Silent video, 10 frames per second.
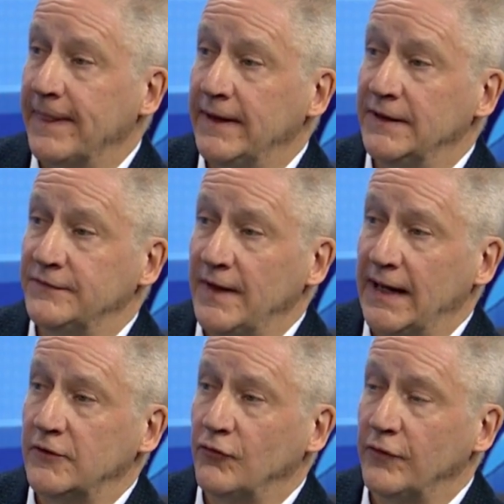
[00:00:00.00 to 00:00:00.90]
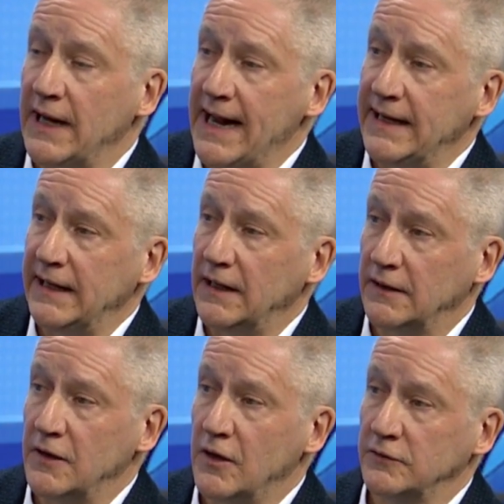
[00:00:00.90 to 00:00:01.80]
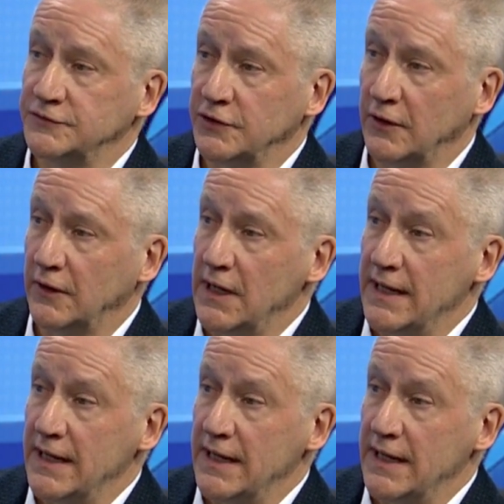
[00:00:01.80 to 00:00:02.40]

is that creating a culture